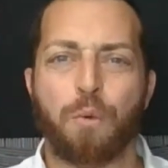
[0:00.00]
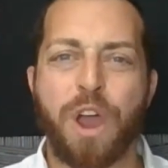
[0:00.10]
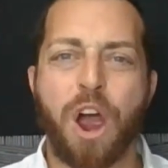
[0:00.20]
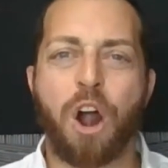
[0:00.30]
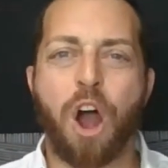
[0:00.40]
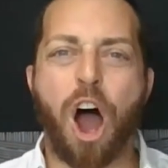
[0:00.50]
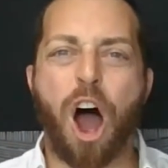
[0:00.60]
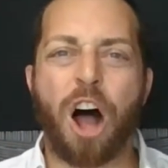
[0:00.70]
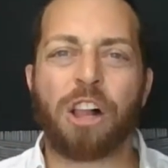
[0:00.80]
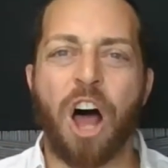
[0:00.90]
we are
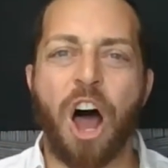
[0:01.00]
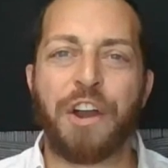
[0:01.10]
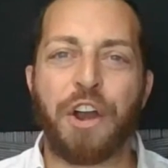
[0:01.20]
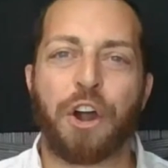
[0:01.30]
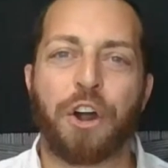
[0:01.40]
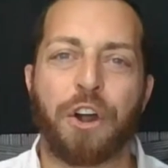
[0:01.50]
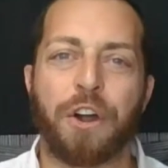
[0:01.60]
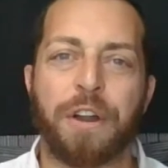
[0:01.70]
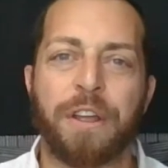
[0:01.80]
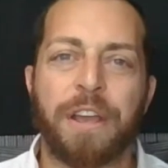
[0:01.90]
all
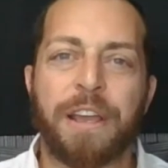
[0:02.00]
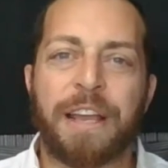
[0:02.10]
unheard